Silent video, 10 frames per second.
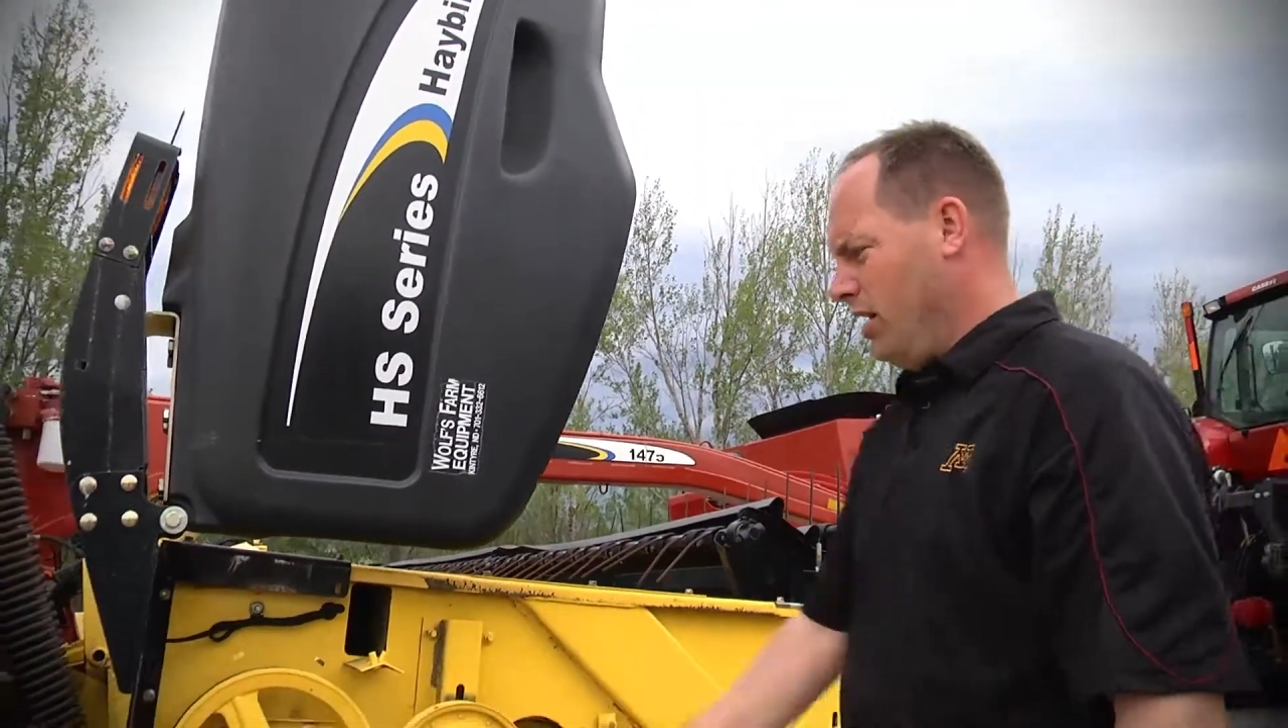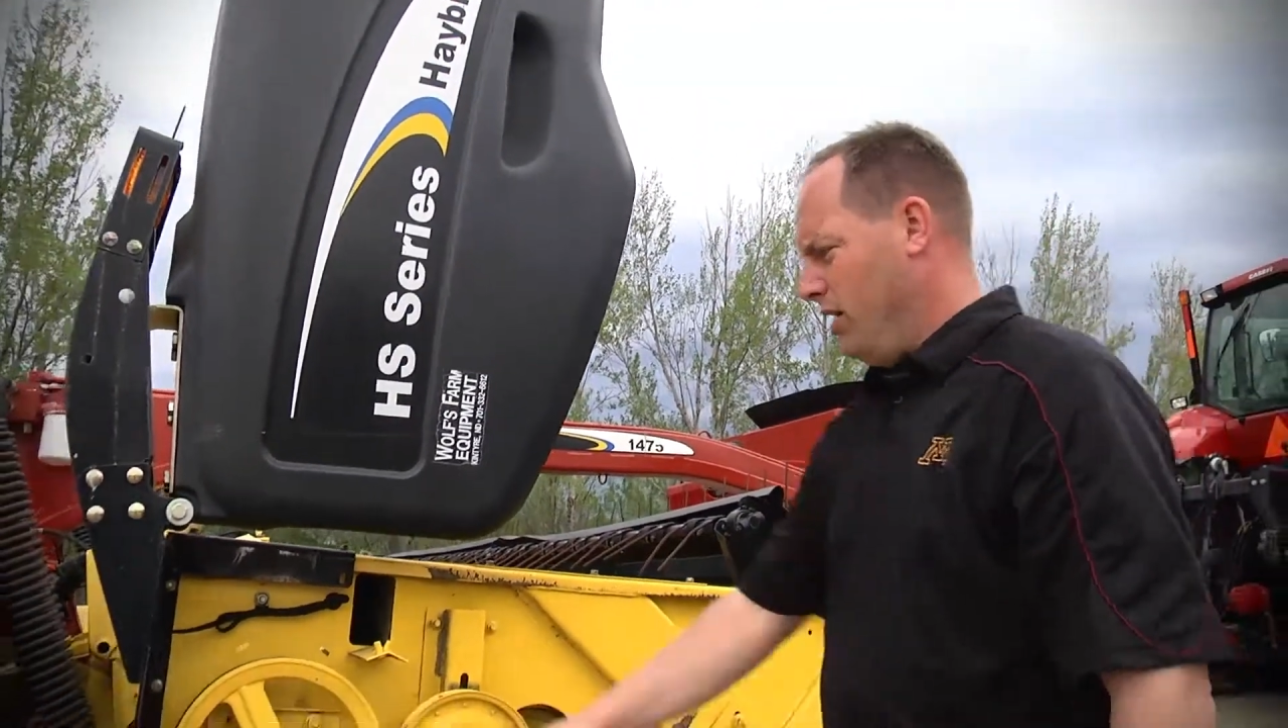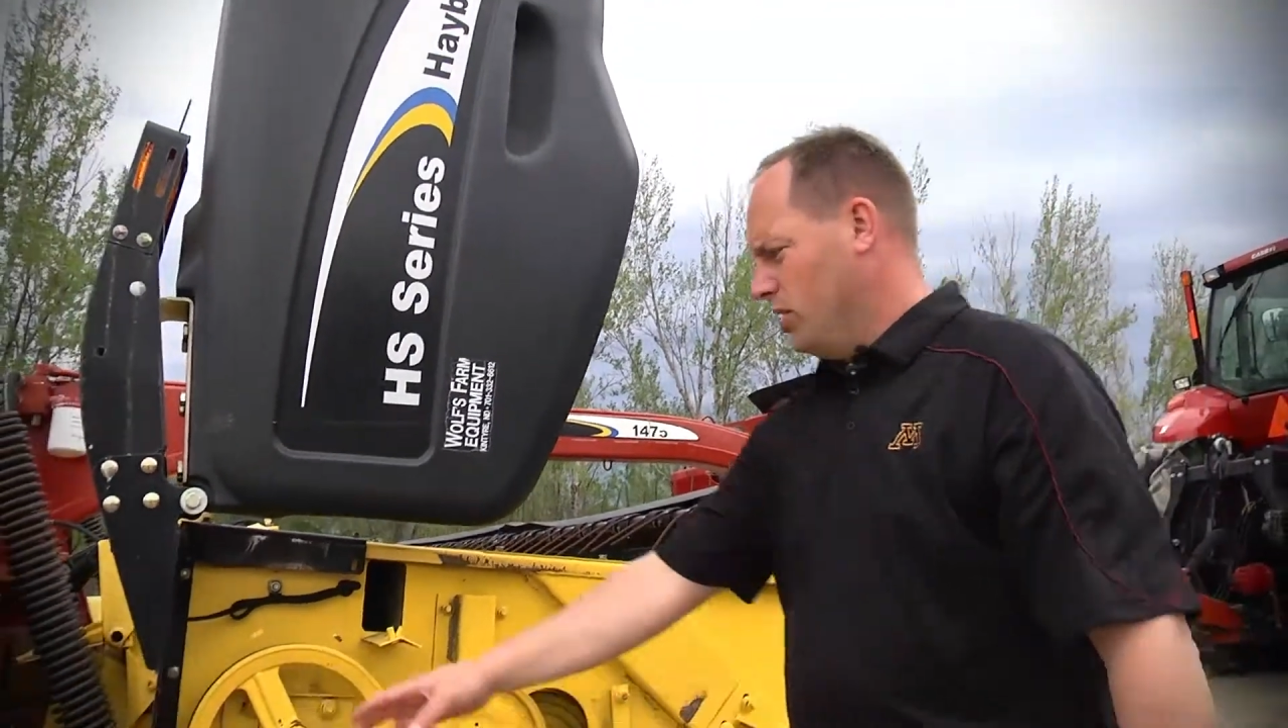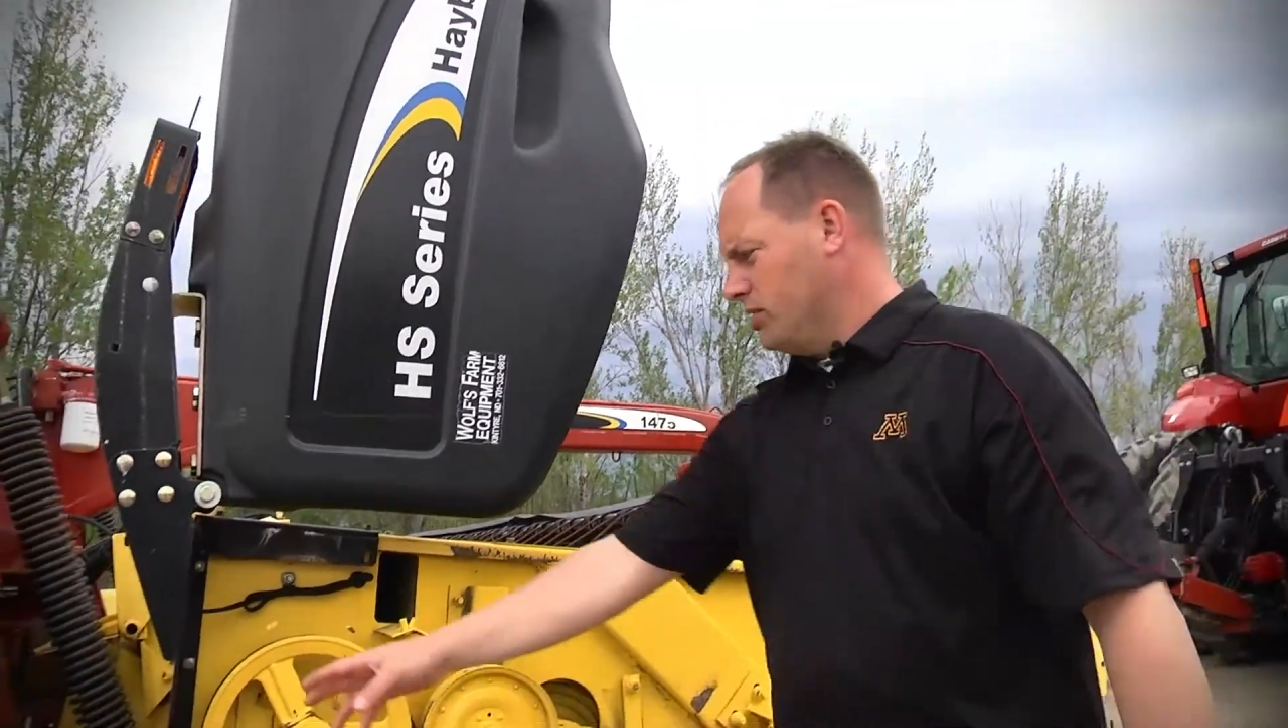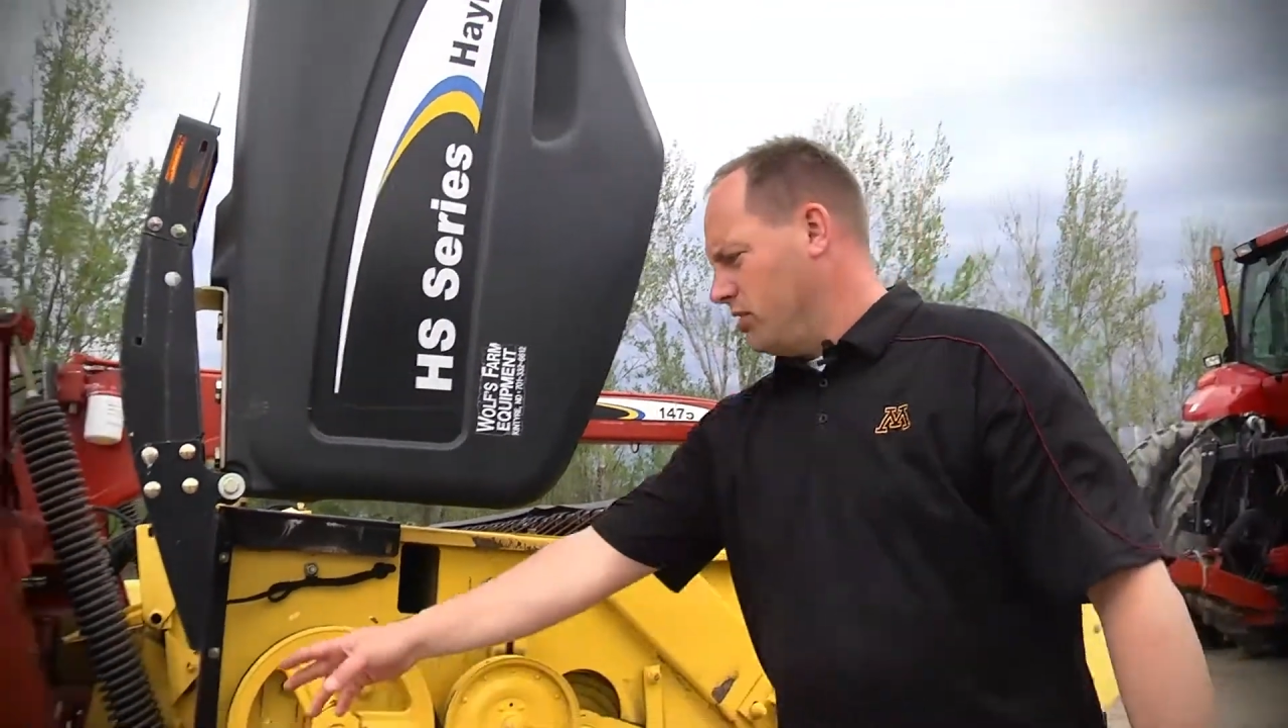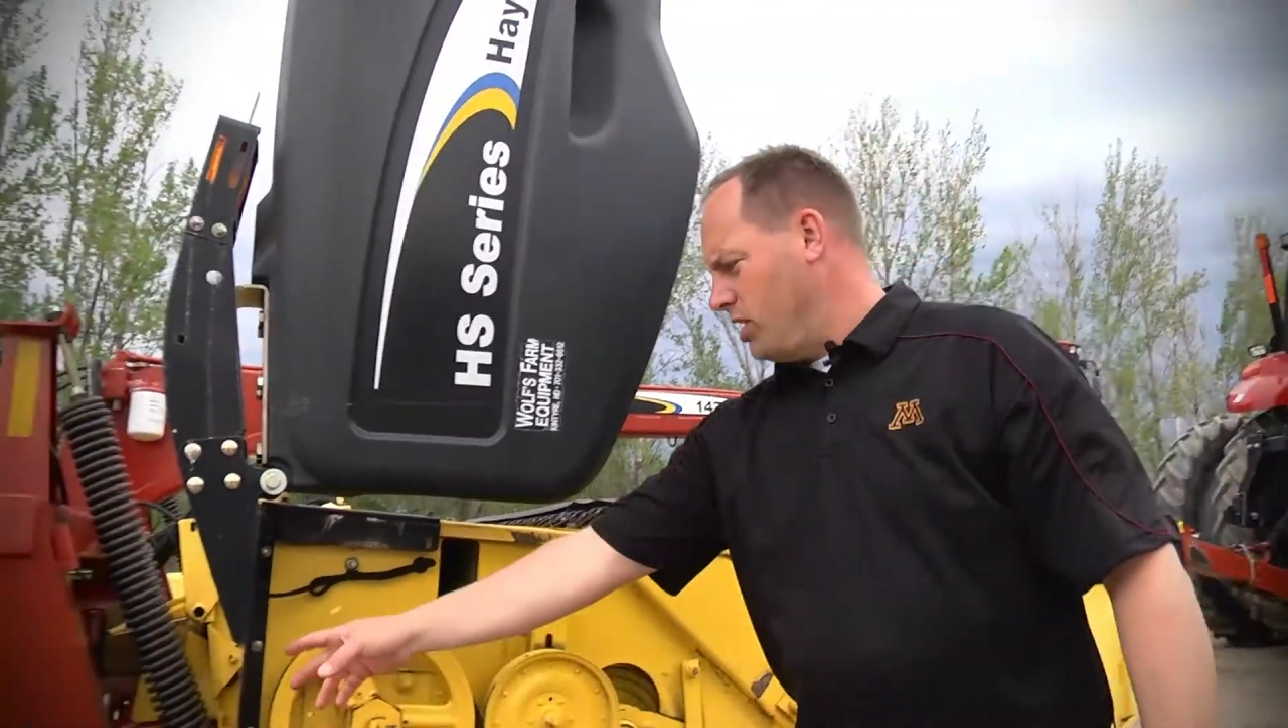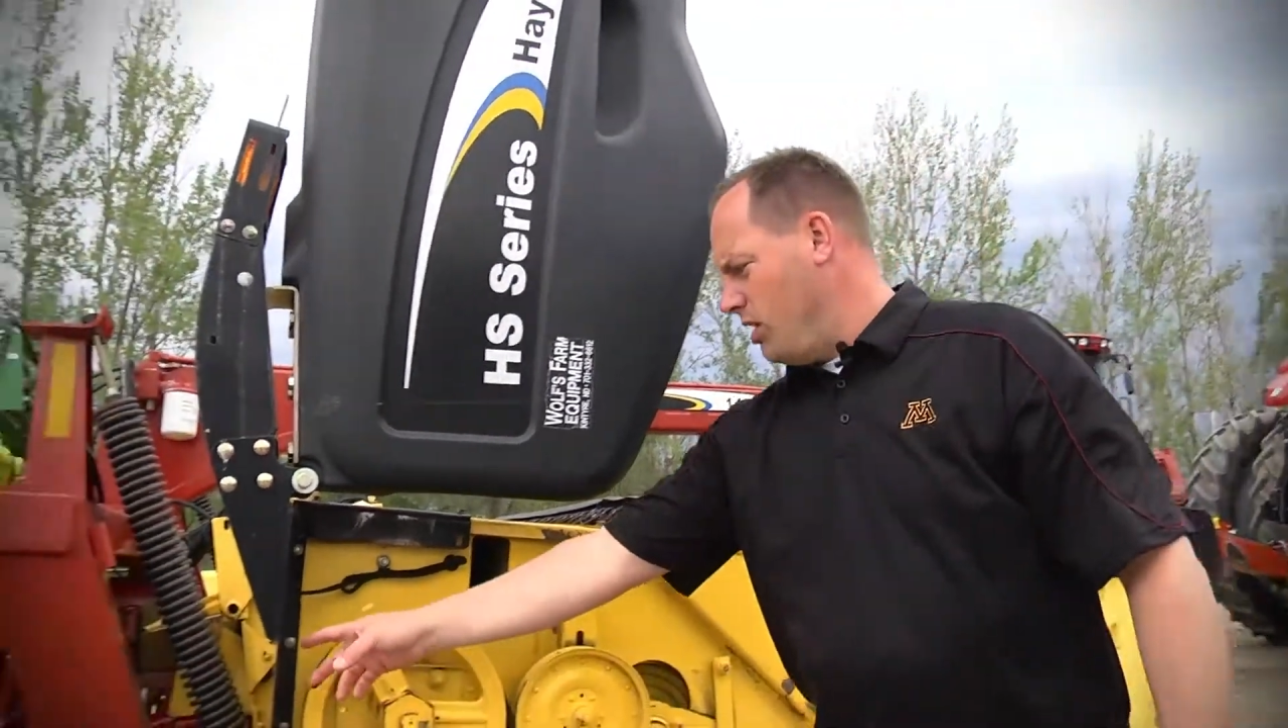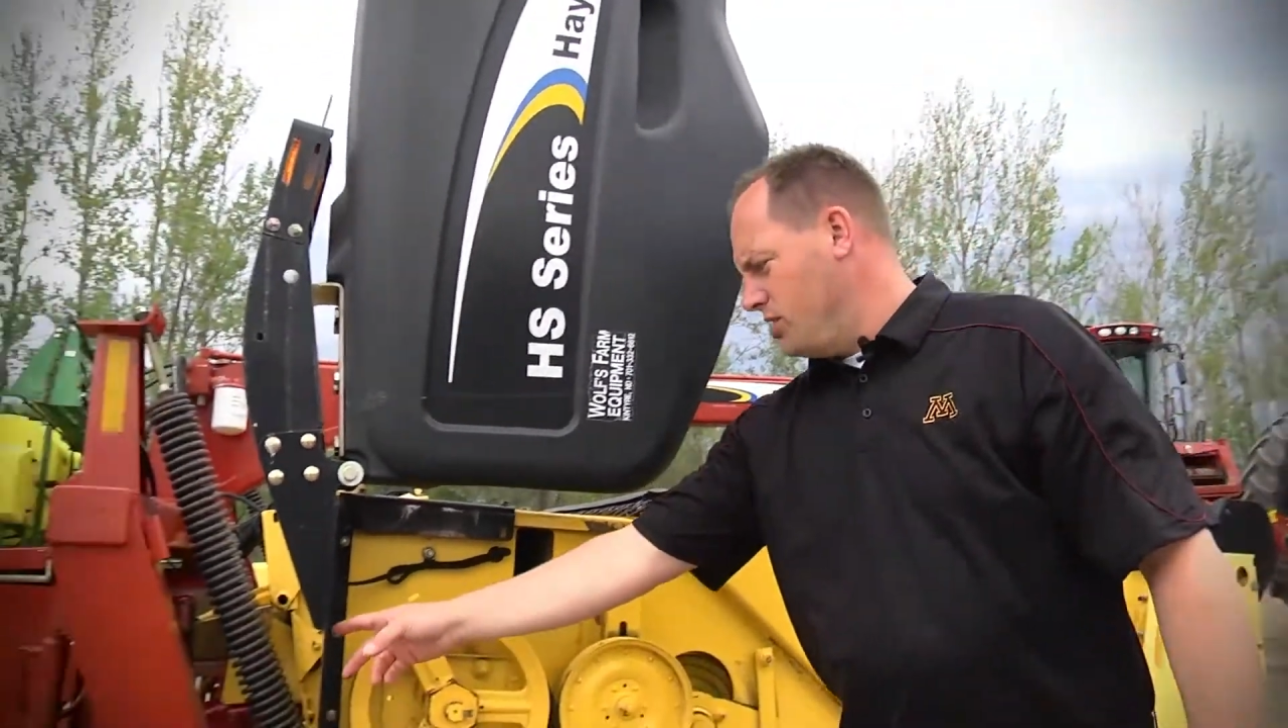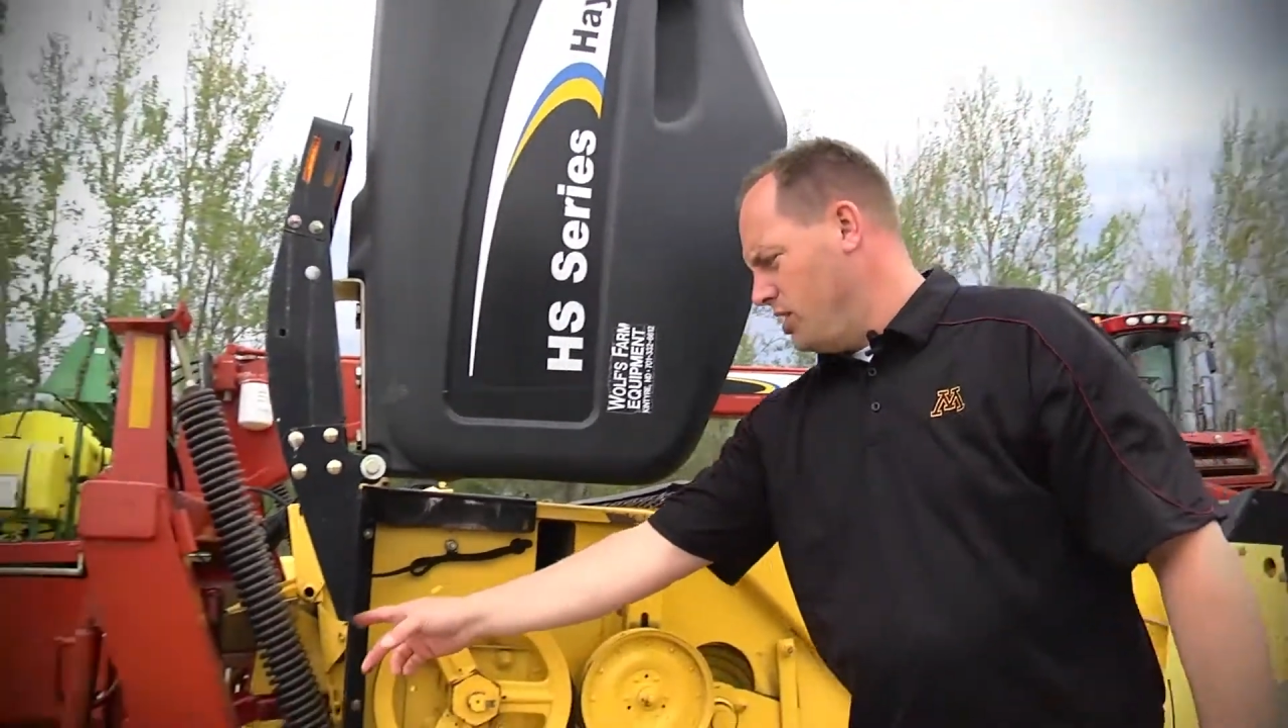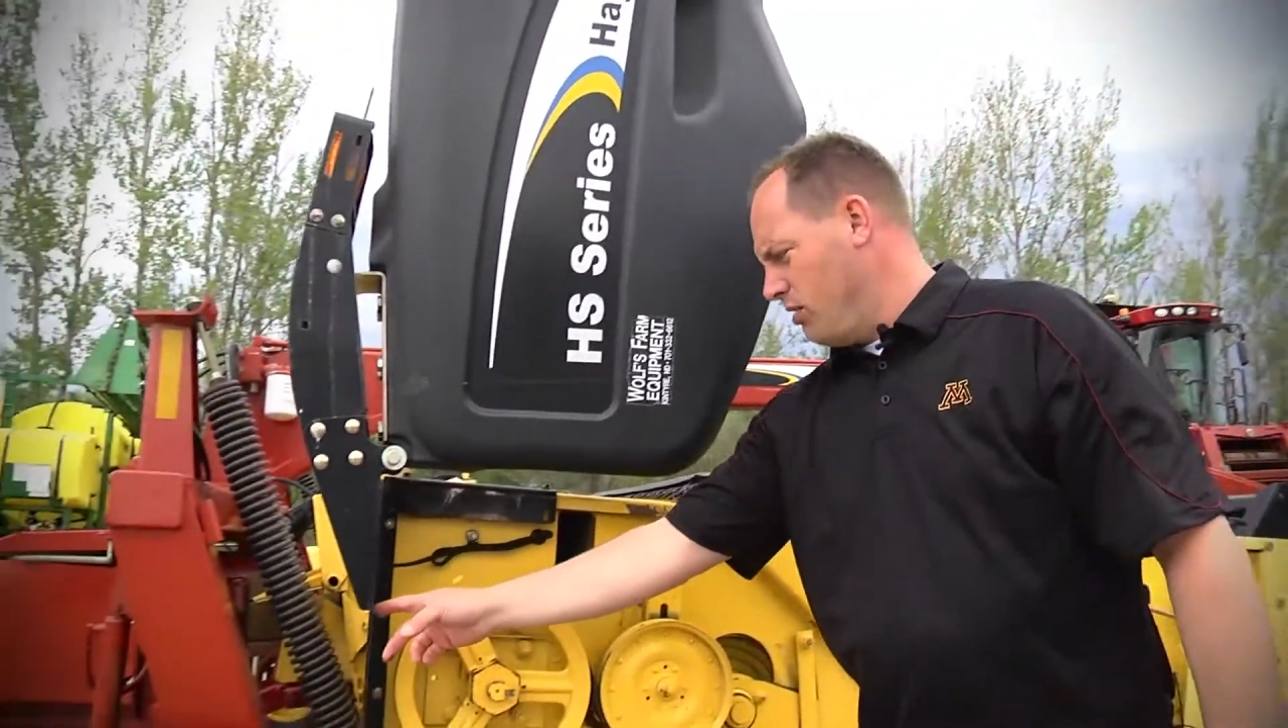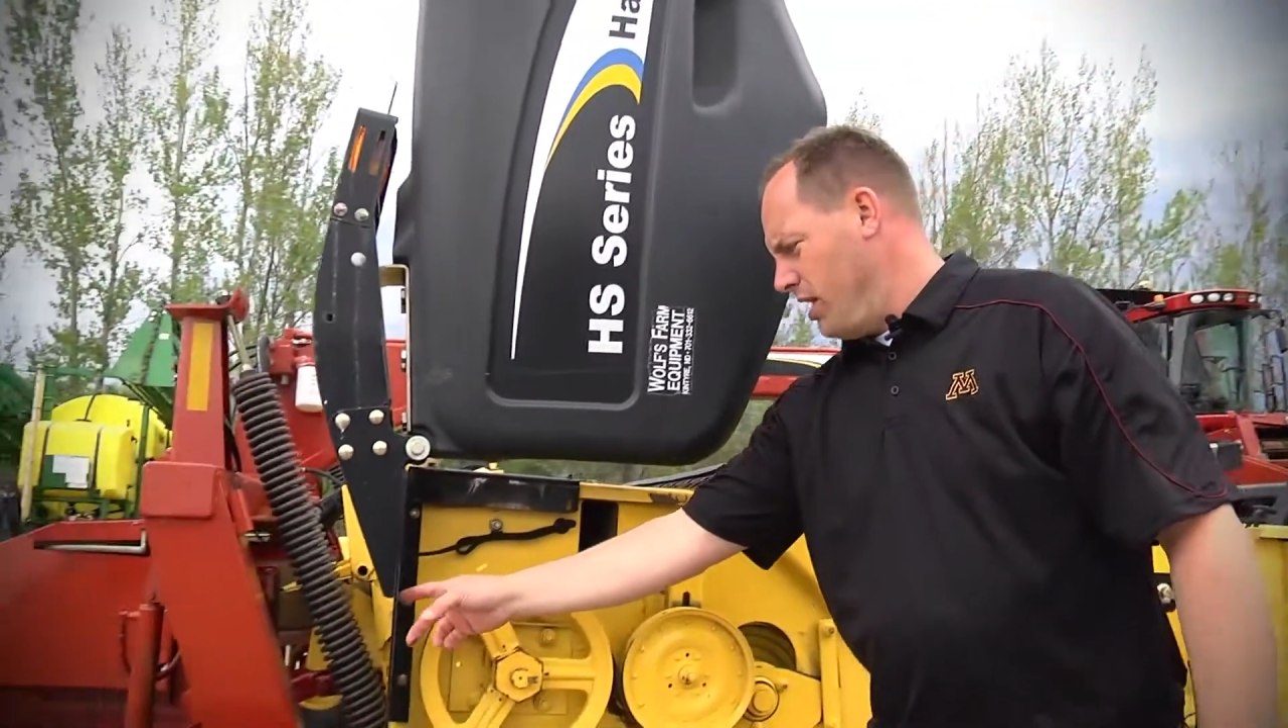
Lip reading: It also tells you